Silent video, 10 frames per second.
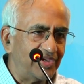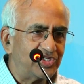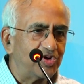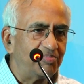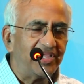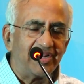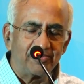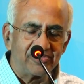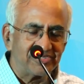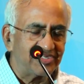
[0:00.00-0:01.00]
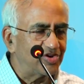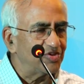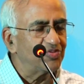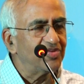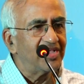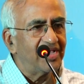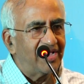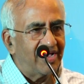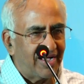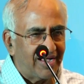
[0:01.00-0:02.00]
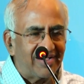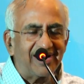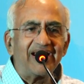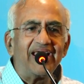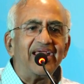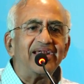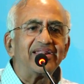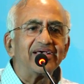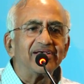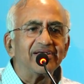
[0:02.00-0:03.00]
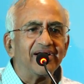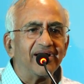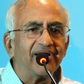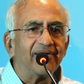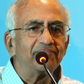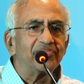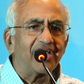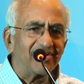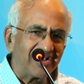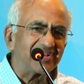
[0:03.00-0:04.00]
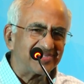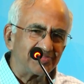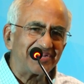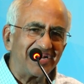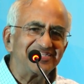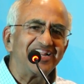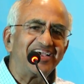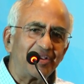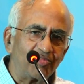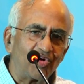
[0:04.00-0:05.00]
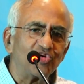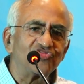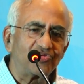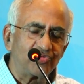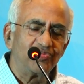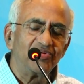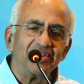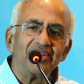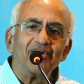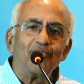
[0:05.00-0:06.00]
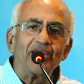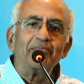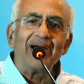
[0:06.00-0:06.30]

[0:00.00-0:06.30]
should be in a position to create or substantially come close to what